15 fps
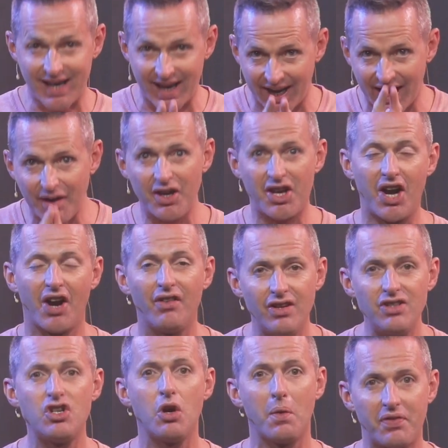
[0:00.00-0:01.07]
Can I
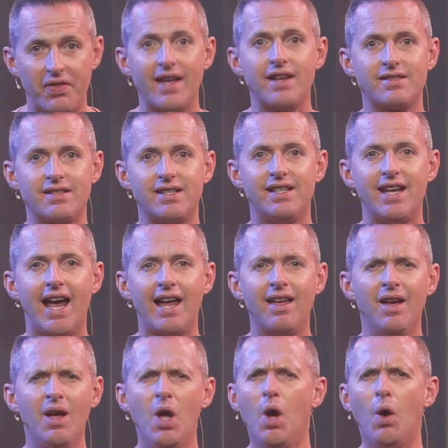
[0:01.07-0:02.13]
encourage you with this today?